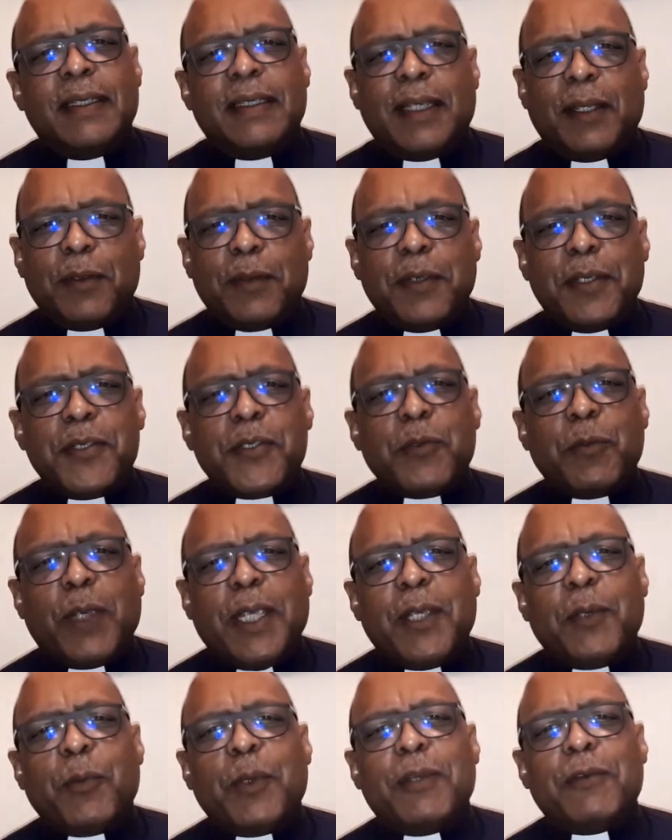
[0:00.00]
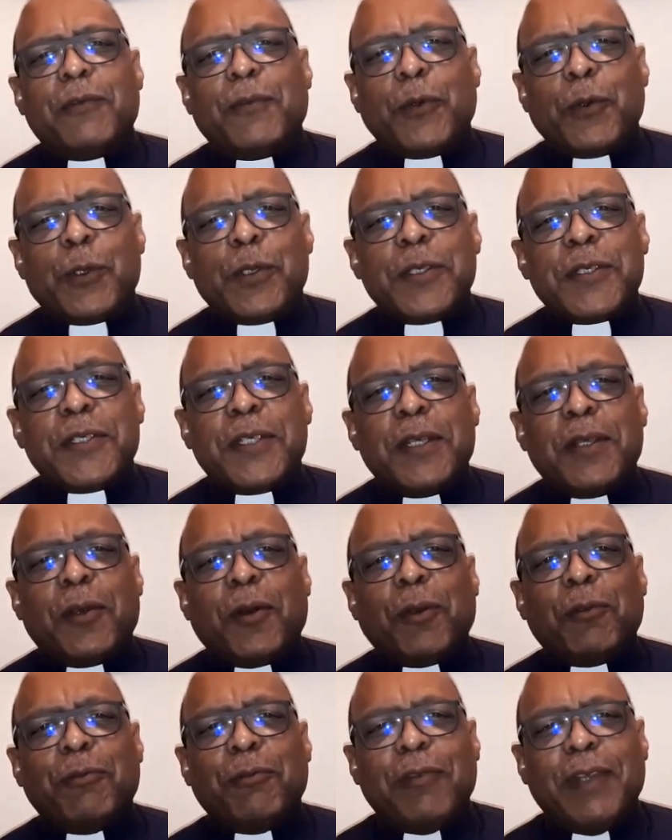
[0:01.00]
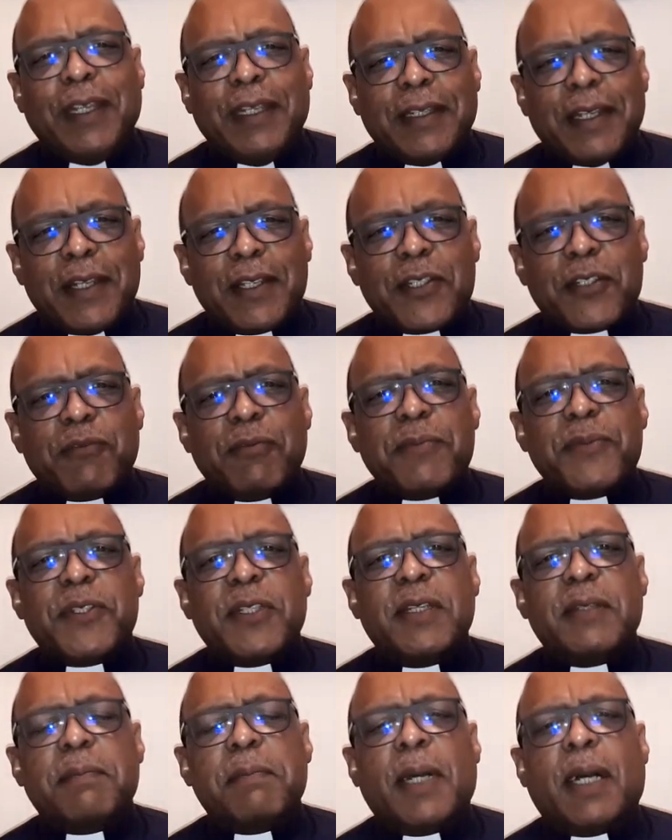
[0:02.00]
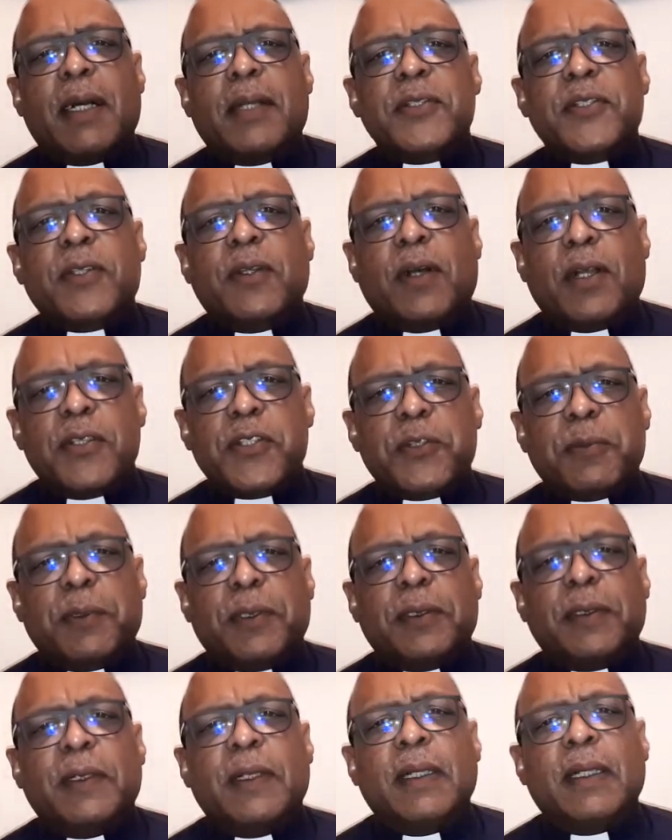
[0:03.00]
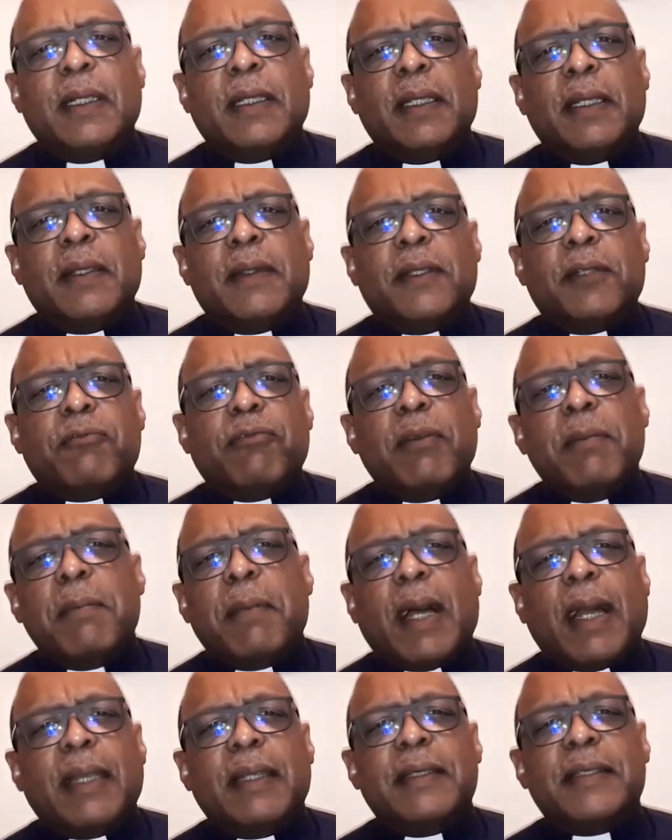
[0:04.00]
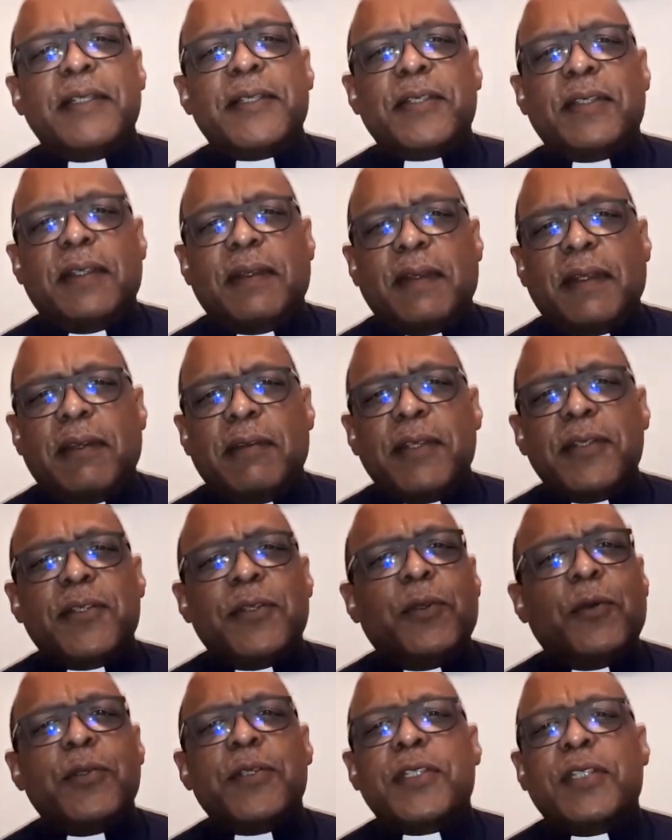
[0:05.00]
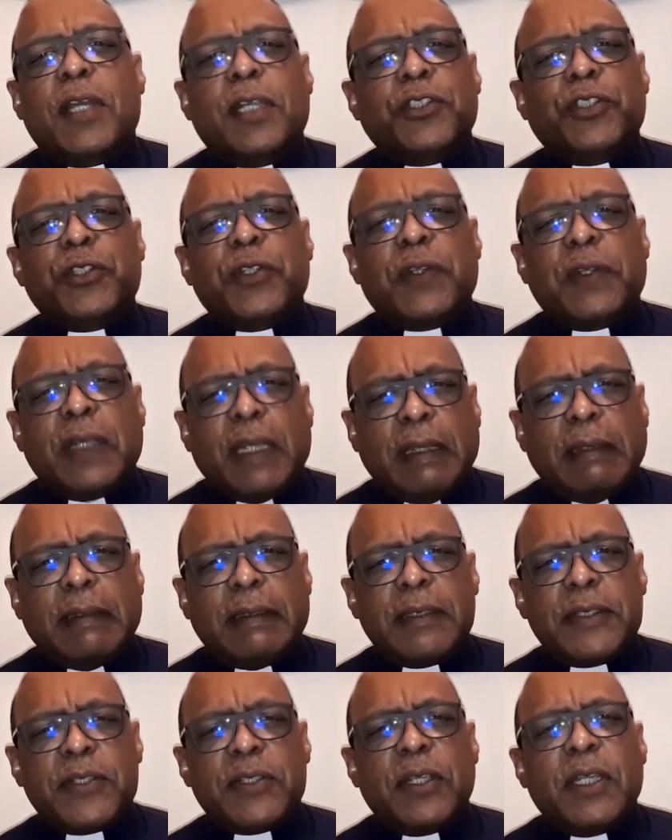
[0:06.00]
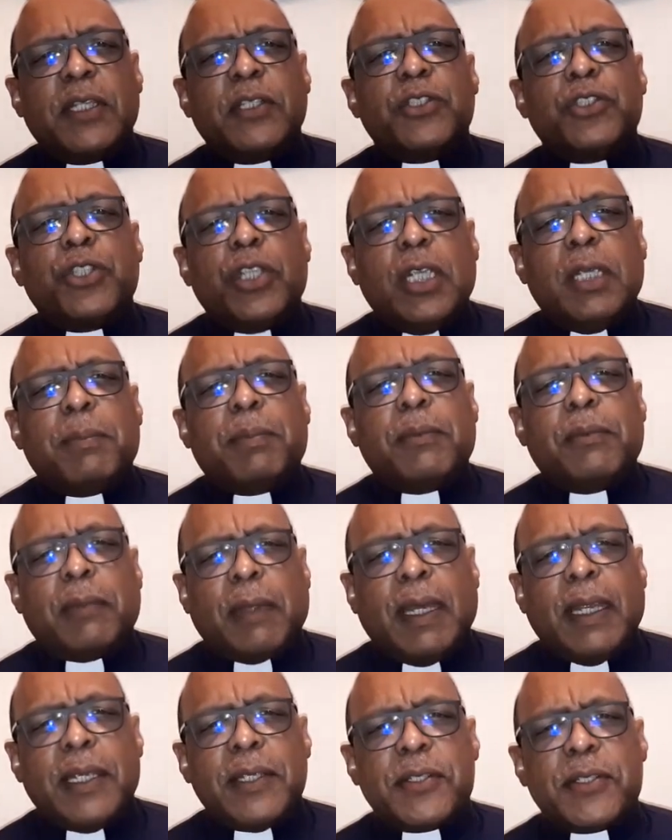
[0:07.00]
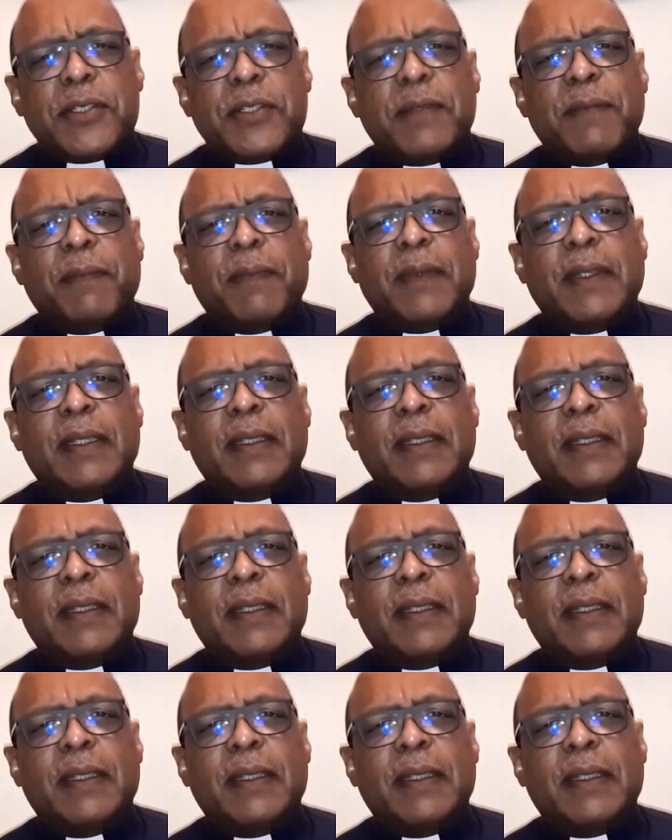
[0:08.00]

Now this week we are focusing on readings from St. Mark's Gospel that remind us that there is no such thing as cheap grace.